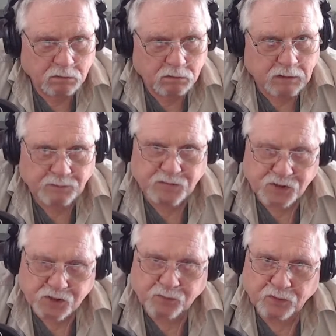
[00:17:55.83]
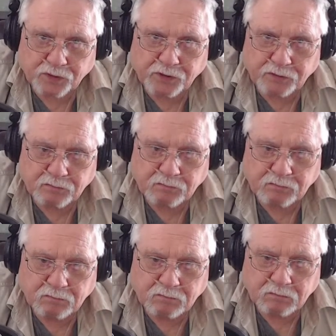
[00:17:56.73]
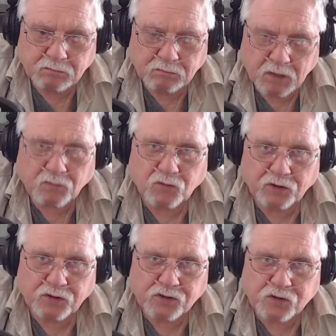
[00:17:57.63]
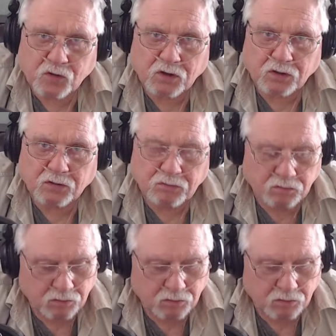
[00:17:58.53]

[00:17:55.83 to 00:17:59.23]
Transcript: I'm disappointed. I'm really disheartened.